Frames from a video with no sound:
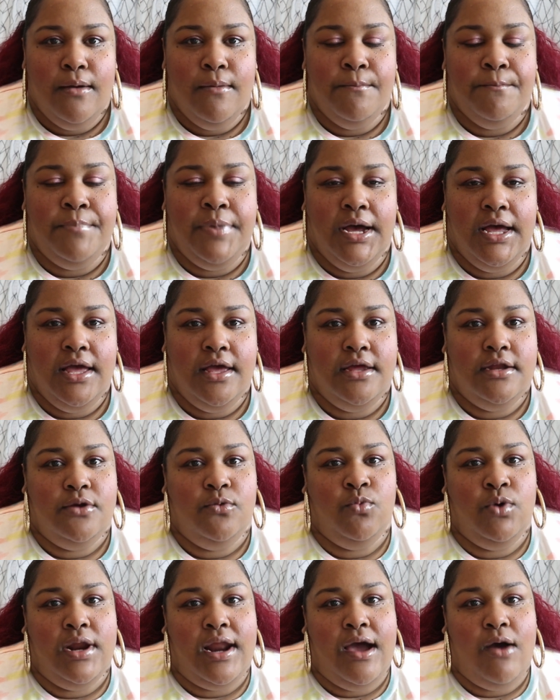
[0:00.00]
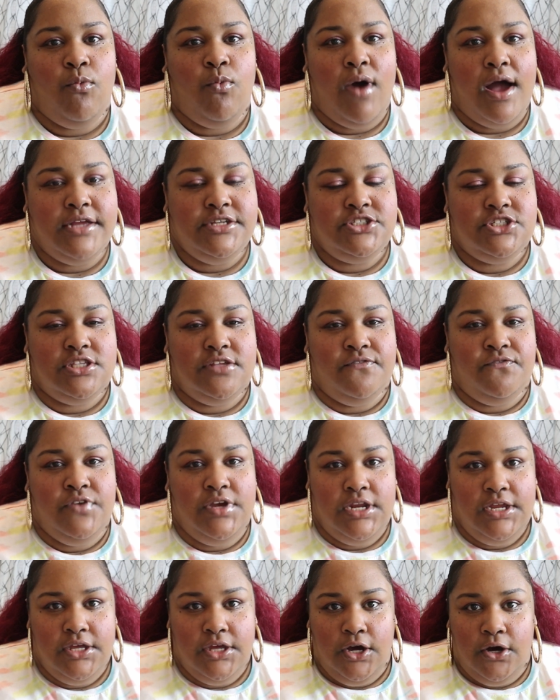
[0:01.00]
but when I watched the
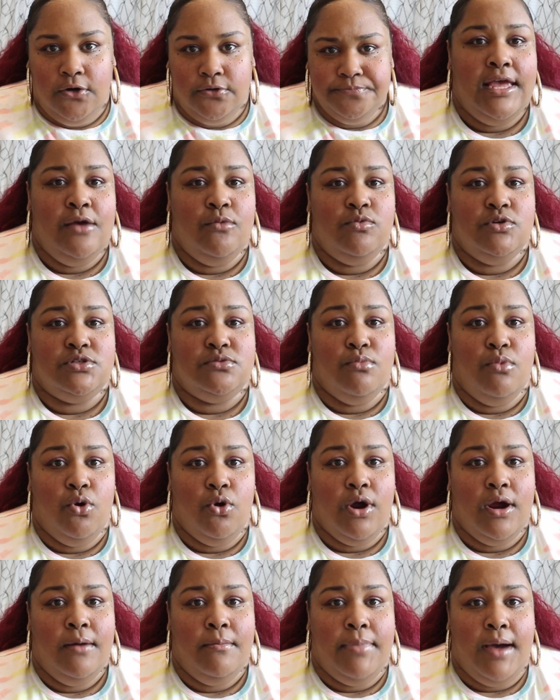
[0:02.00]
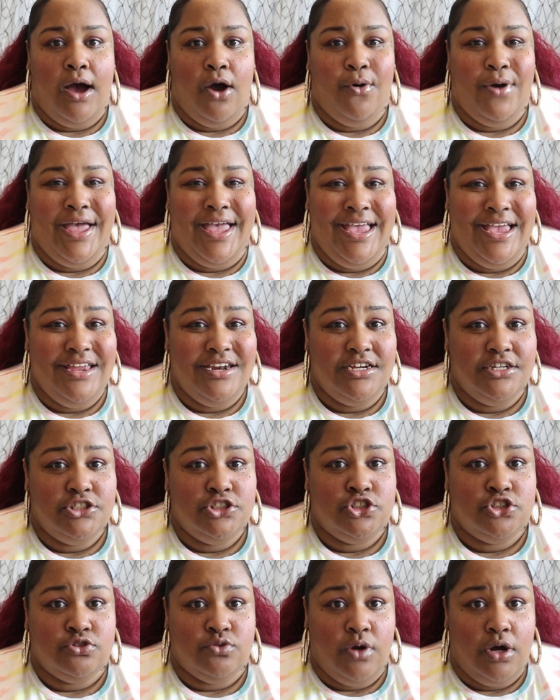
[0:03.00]
video, it was more about Anna's
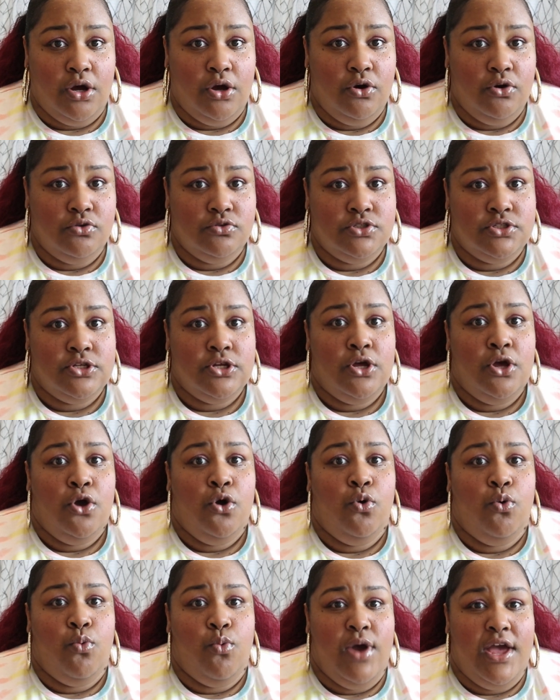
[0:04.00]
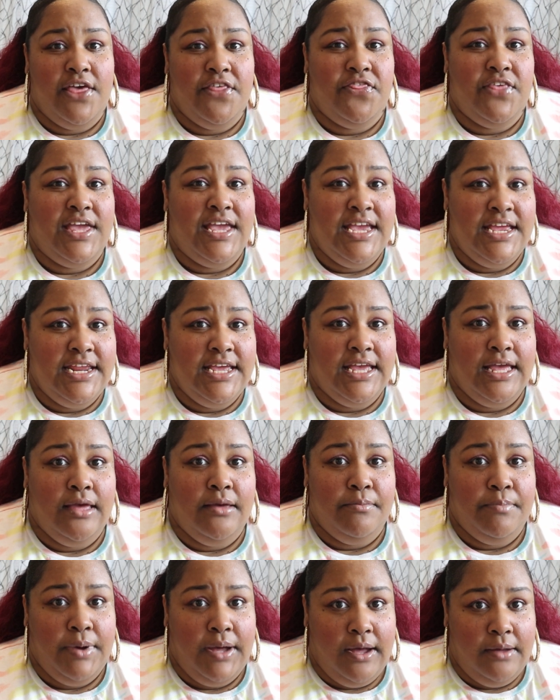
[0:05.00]
struggles with eating
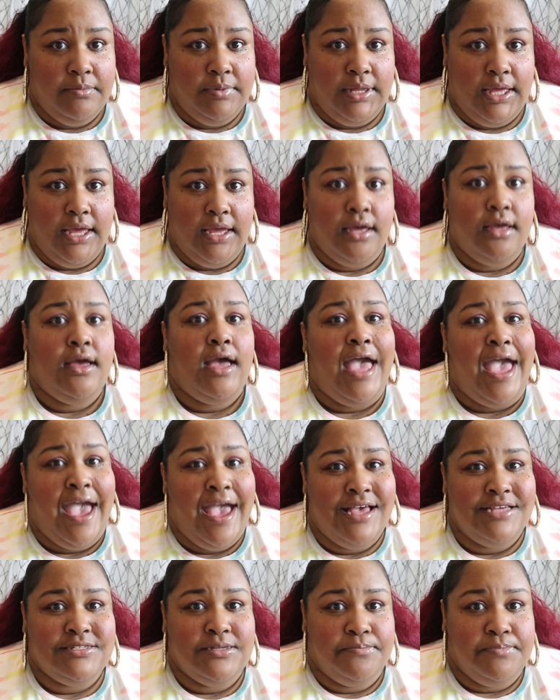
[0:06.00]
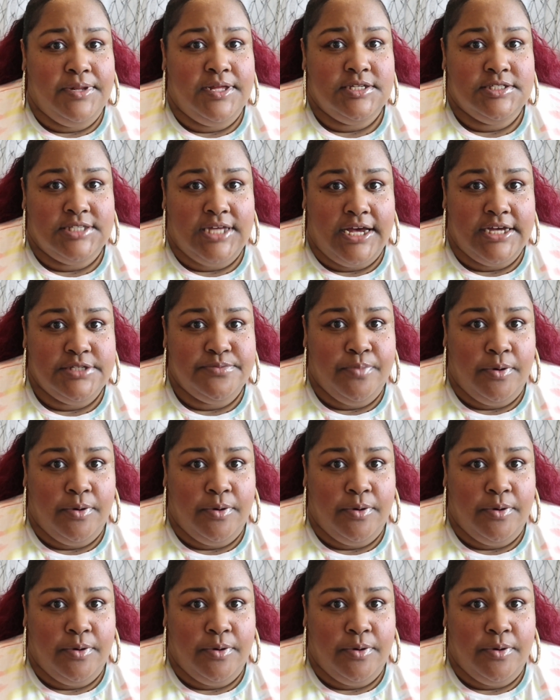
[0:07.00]
in public as a plus size